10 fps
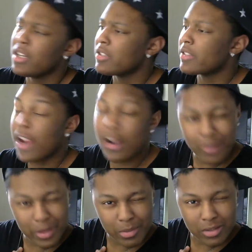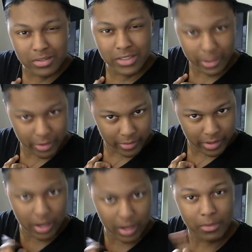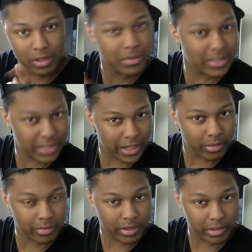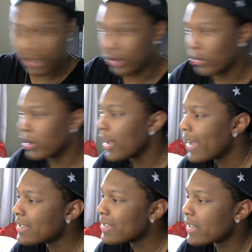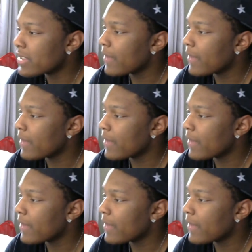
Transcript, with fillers: Scared Rainbow? Sacred Rainbow? I'm gonna go with Sacred Rainbow. It says,